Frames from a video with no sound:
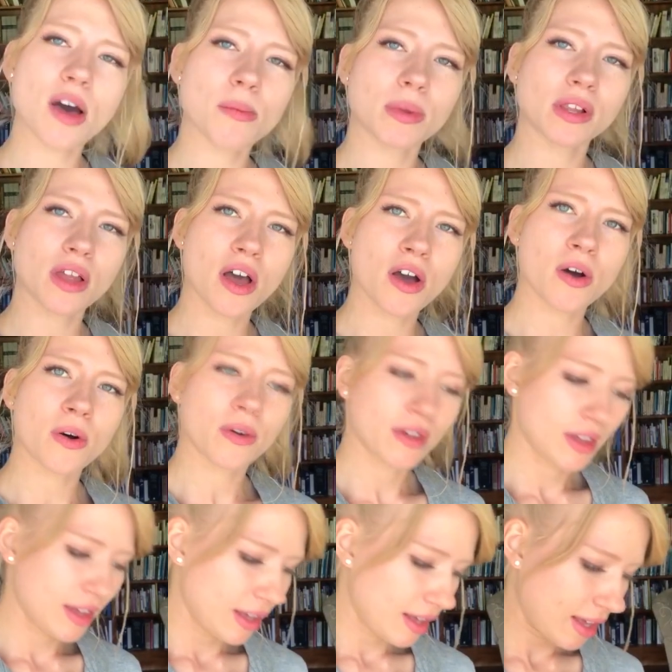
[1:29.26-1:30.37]
down below
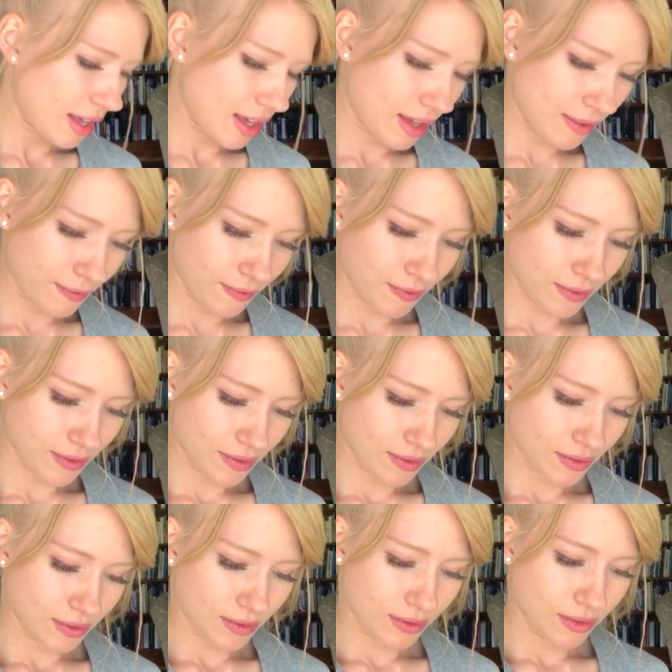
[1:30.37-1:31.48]
if
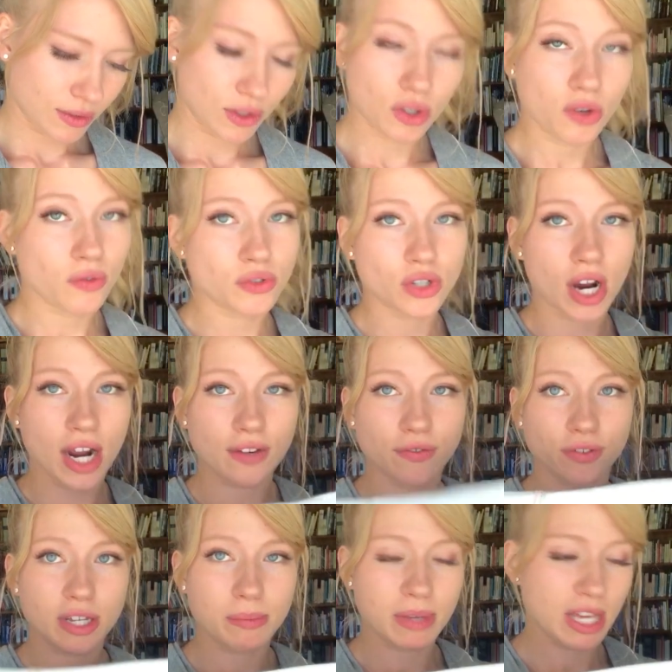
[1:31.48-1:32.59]
you've tried
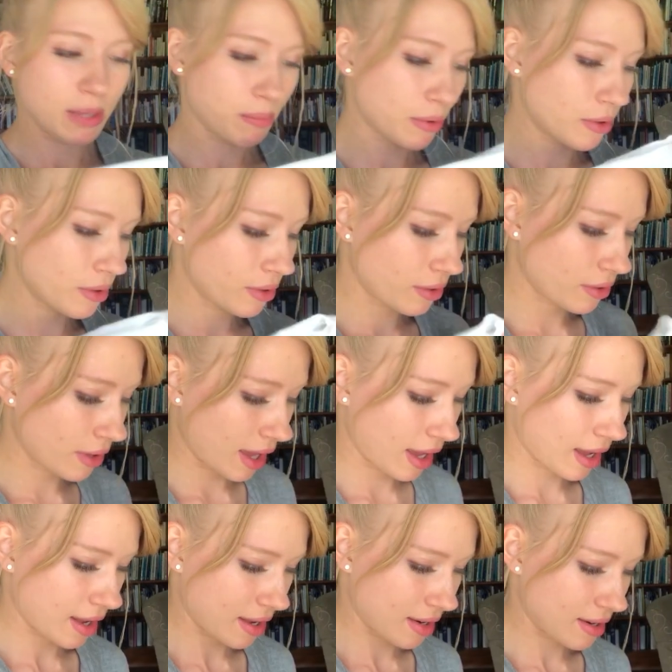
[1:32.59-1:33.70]
Free People
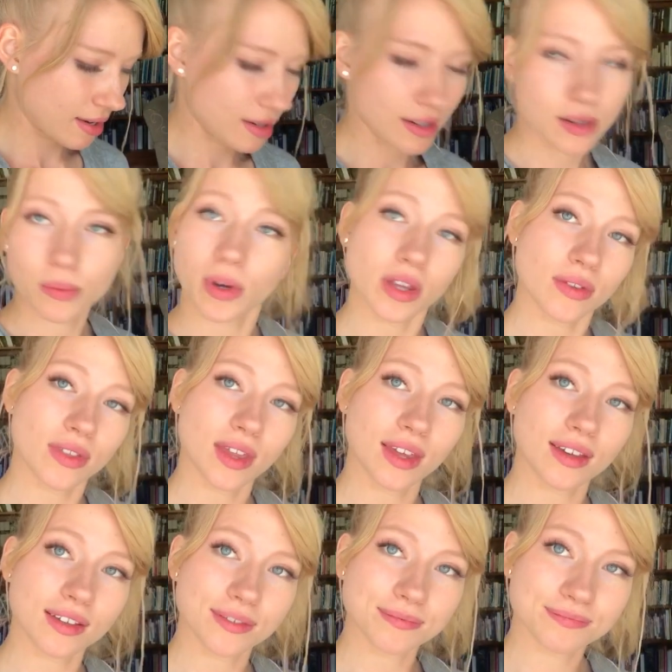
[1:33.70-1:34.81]
and what you
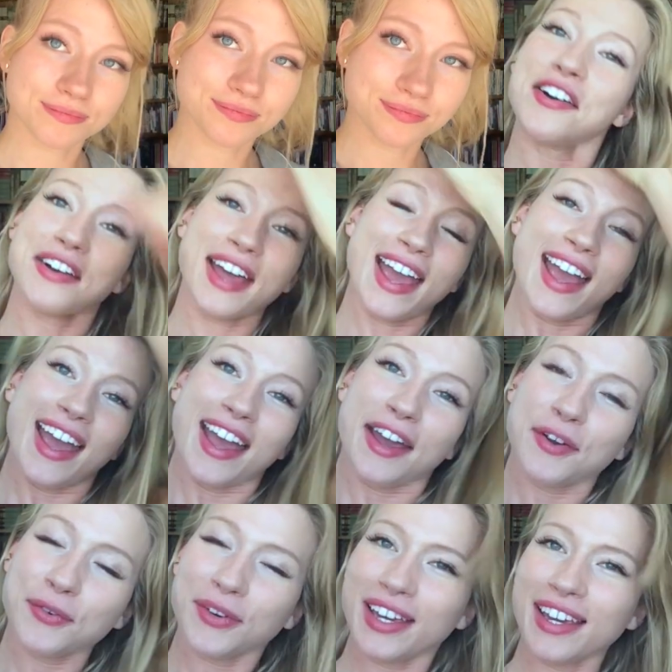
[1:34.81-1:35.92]
think.
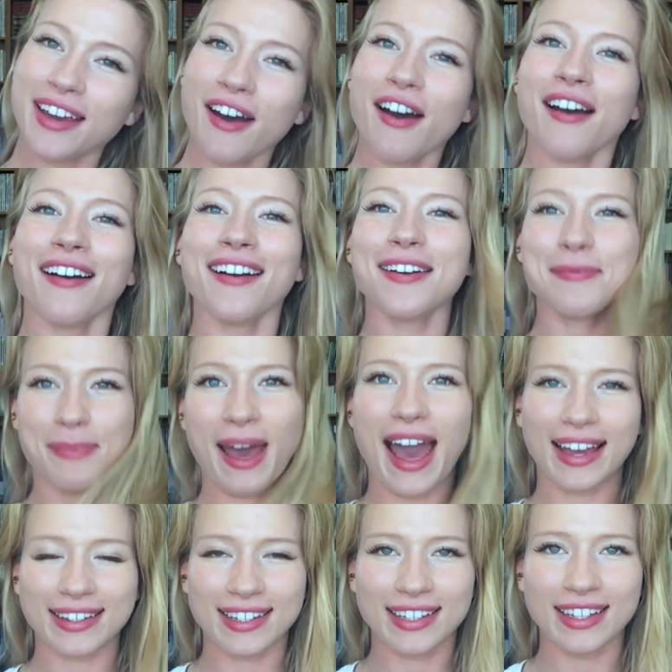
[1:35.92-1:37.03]
Okay, we are
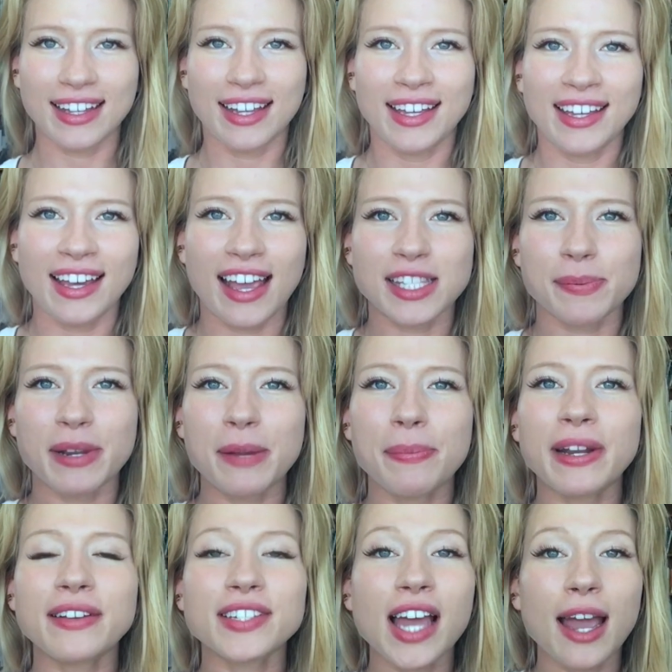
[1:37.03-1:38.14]
back. It's been a
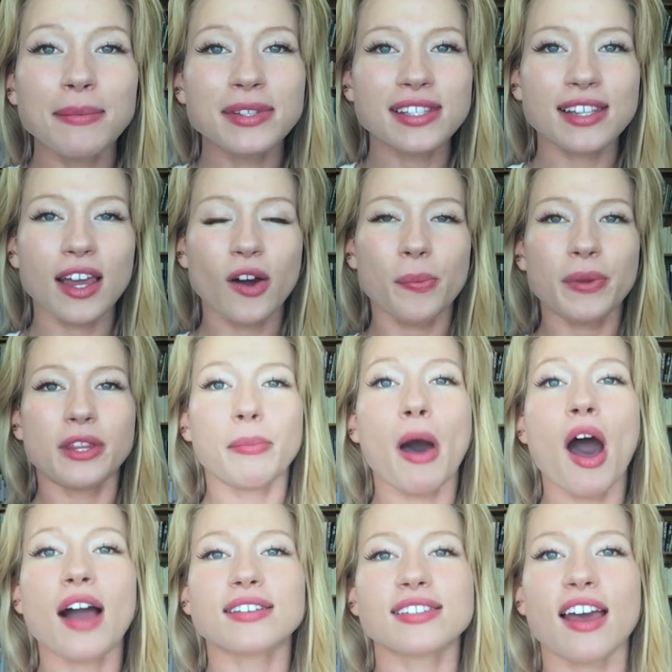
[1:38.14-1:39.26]
bit of time since I opened the
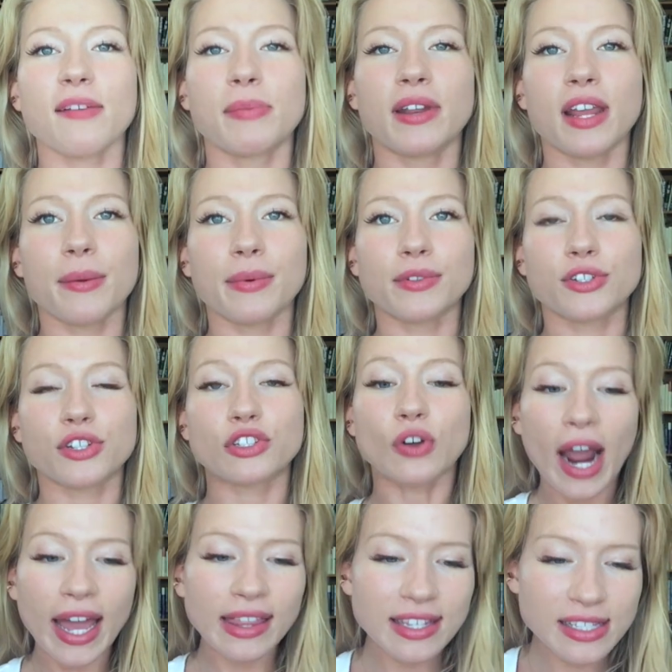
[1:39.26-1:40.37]
box. I've been able to
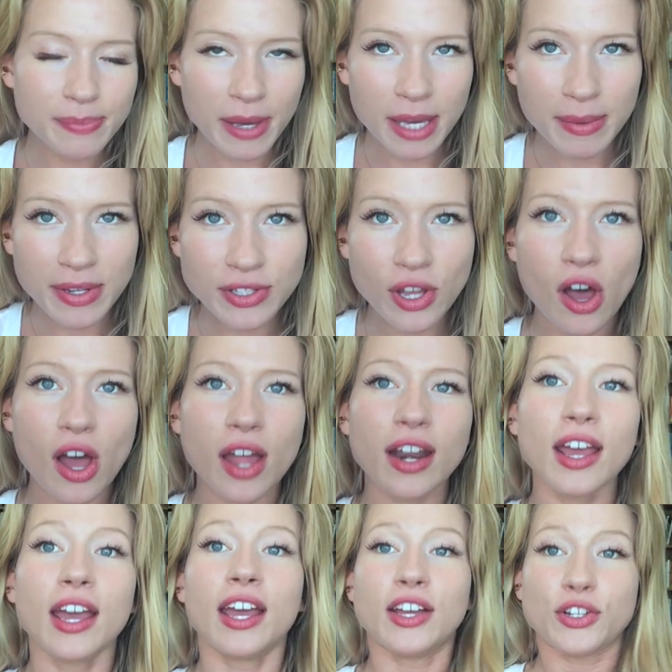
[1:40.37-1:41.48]
try these babies on,
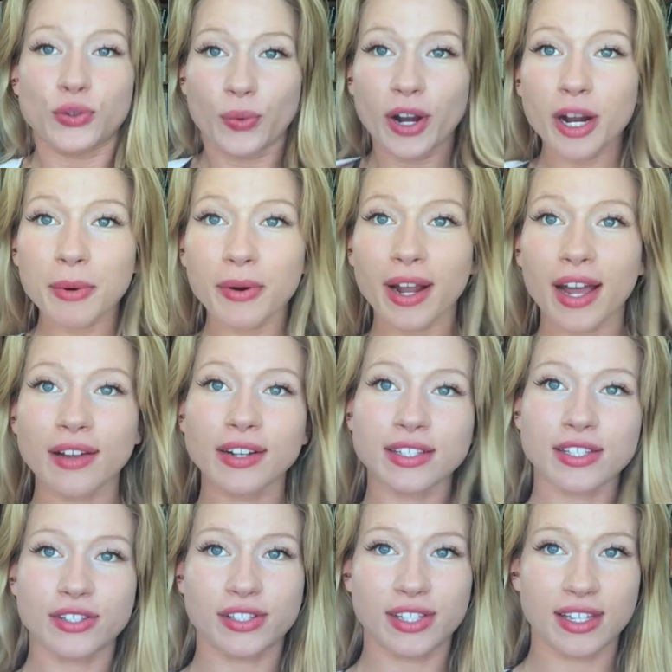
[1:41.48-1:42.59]
to wear them around.
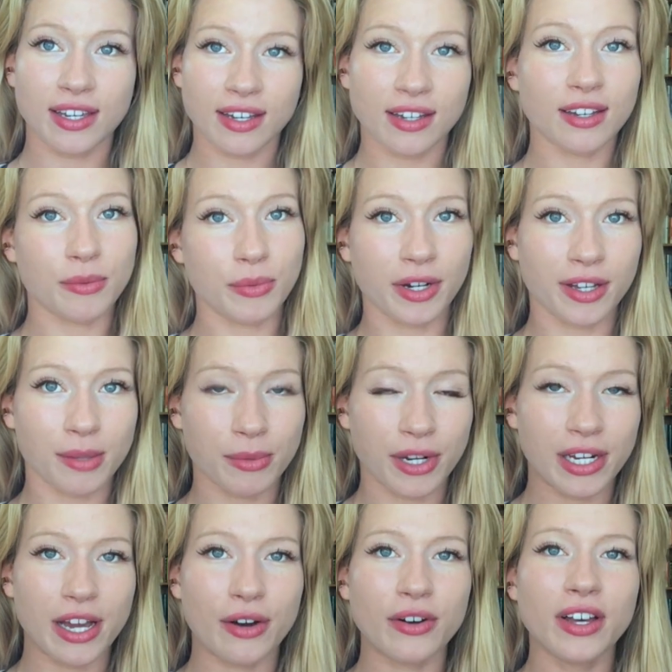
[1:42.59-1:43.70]
As you see, I'm wearing them right
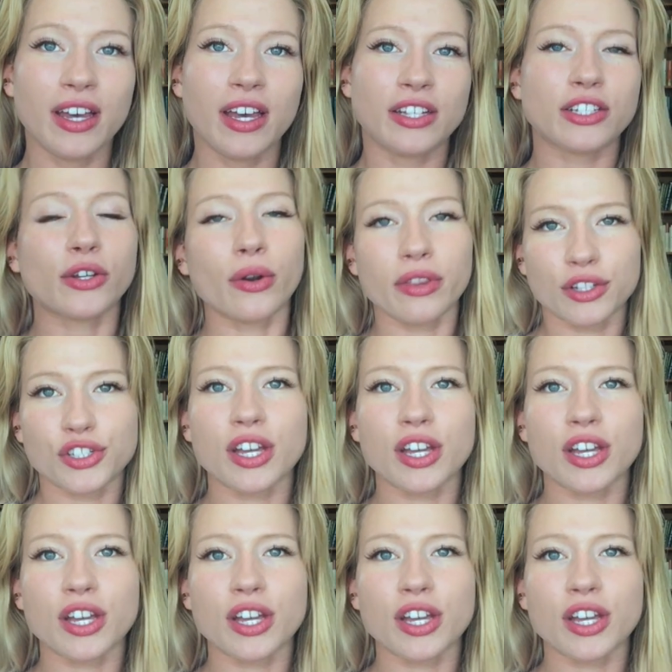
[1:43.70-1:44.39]
now, to go to the